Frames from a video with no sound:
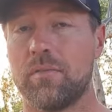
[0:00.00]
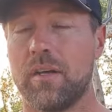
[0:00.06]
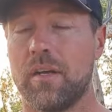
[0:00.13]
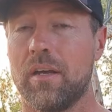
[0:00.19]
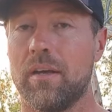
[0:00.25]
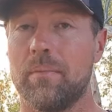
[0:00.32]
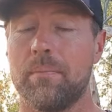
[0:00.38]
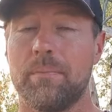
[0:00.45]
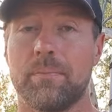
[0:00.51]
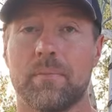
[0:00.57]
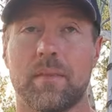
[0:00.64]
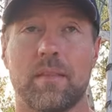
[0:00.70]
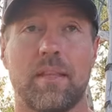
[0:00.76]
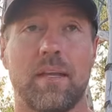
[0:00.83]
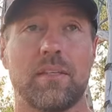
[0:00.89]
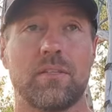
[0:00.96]
Um,
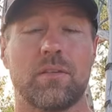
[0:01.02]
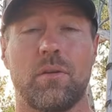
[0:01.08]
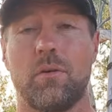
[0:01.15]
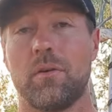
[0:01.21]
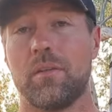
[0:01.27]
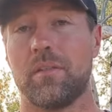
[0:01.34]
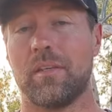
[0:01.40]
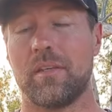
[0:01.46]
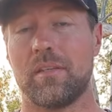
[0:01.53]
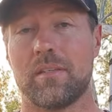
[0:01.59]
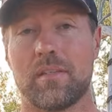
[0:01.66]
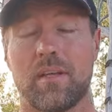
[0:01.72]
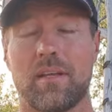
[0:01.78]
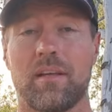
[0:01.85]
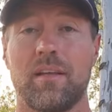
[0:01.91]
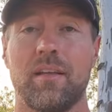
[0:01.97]
that's a lot of things
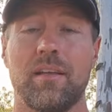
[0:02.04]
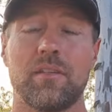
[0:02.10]
like